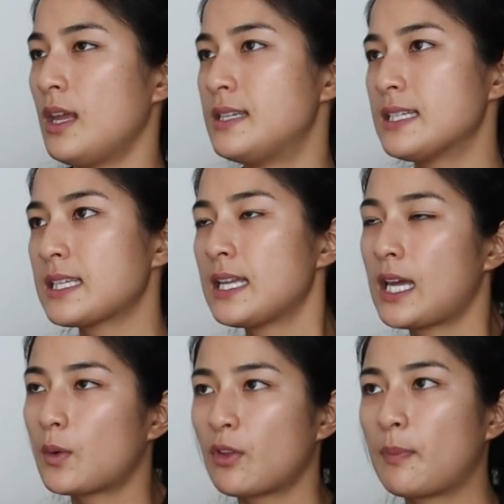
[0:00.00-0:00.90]

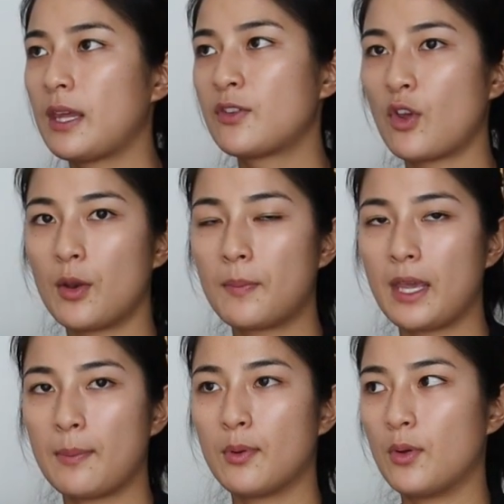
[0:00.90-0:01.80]
disconnect with certain
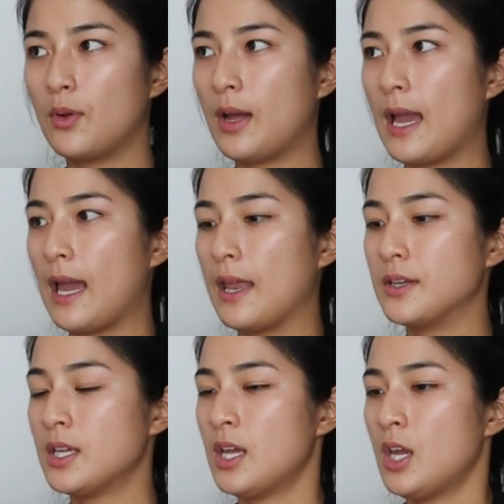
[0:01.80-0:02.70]
people
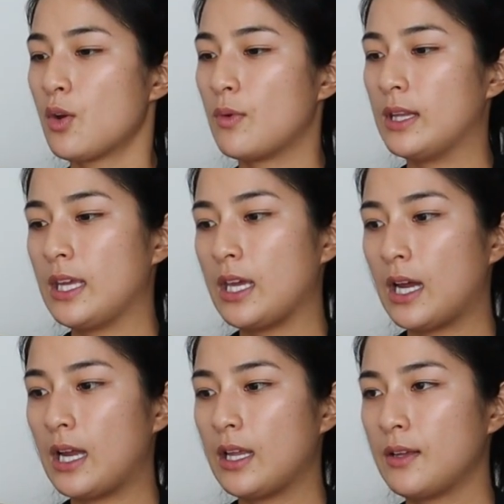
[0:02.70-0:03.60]
and really
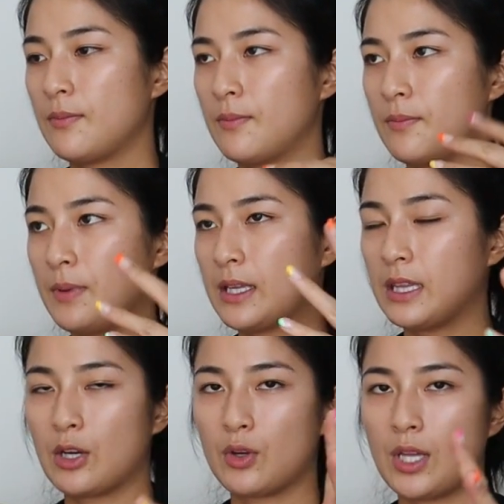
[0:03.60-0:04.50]
be
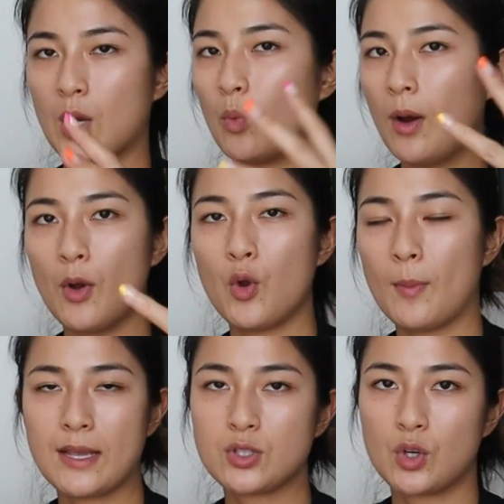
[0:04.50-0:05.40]
clear on like who
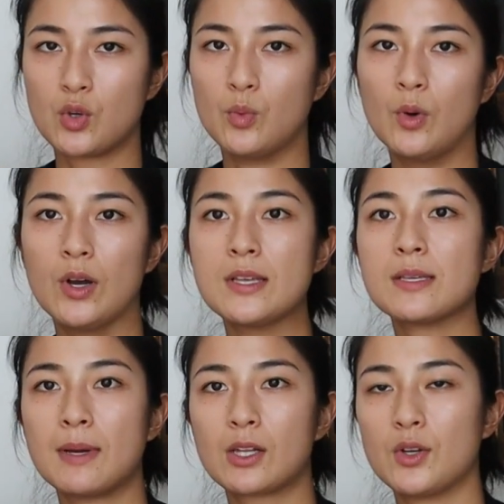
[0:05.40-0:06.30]
my circle was
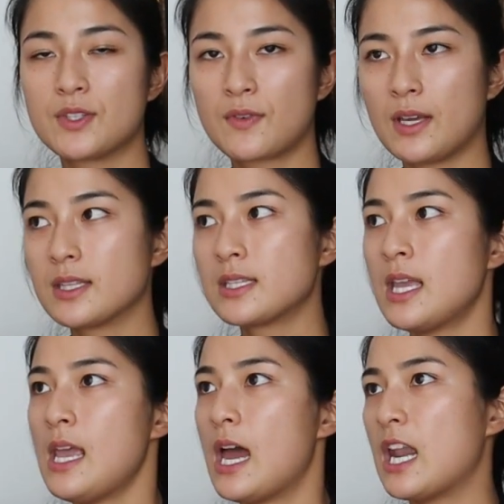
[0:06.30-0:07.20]
and my close friends.
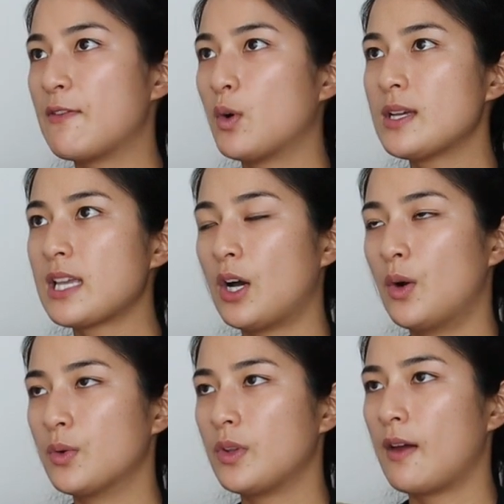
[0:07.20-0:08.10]
And I've always
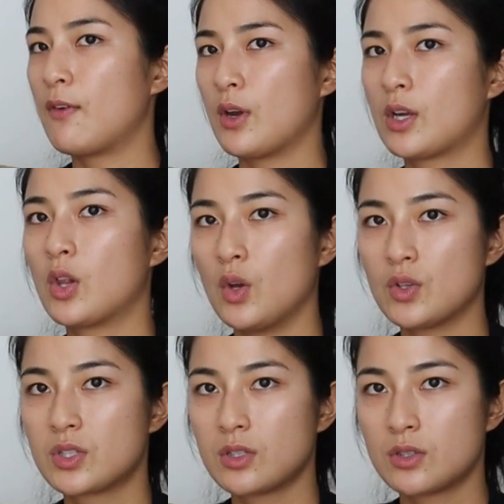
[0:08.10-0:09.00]
held a very
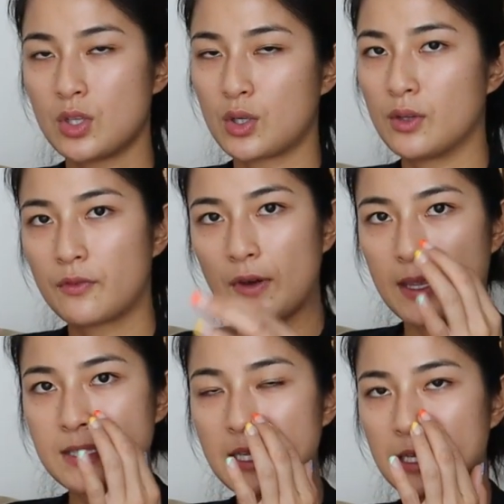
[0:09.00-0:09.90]
close circle of
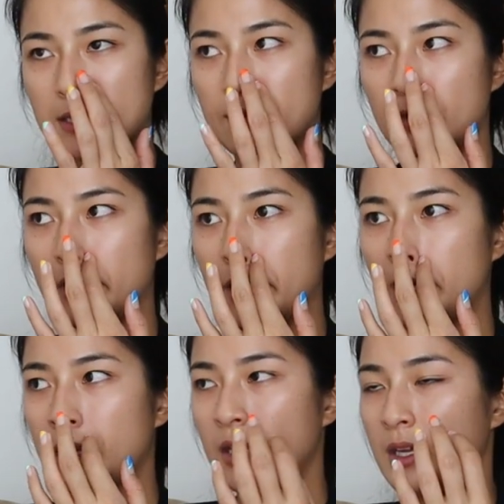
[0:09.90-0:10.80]
friends. Like it's
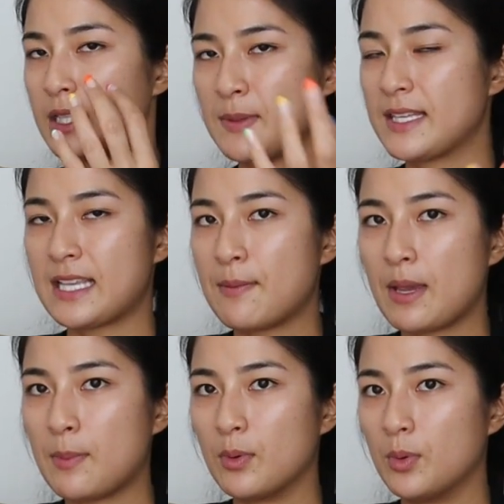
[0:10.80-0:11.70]
been the same
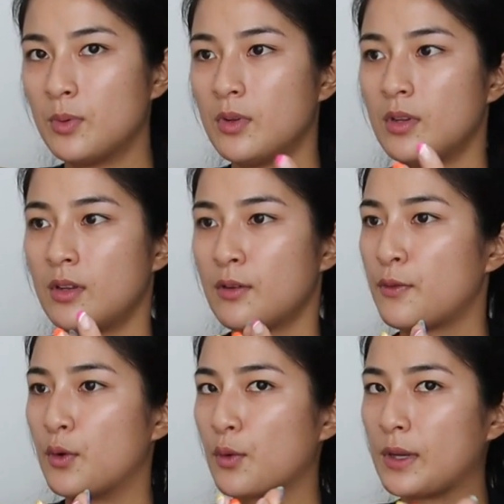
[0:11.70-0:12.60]
people
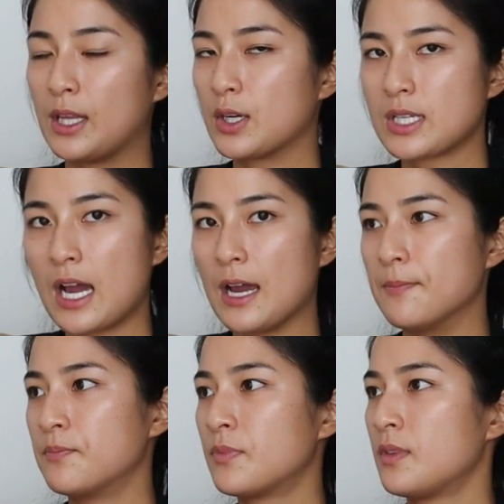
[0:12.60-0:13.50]
for a really long time.